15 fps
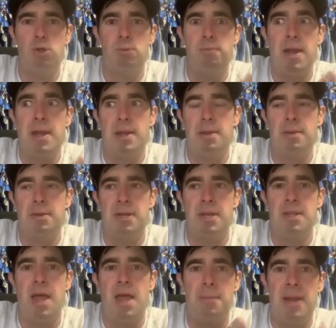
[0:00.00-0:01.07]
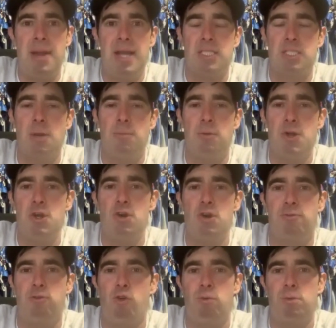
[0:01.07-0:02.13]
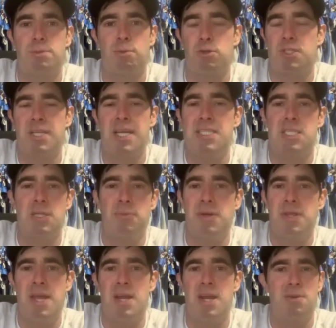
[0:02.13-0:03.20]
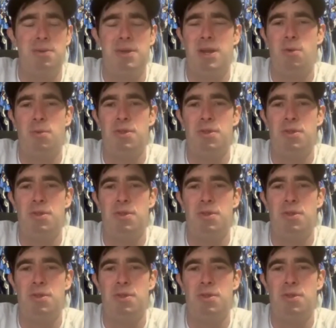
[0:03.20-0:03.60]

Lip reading: make that X number of uniforms per season when they don't,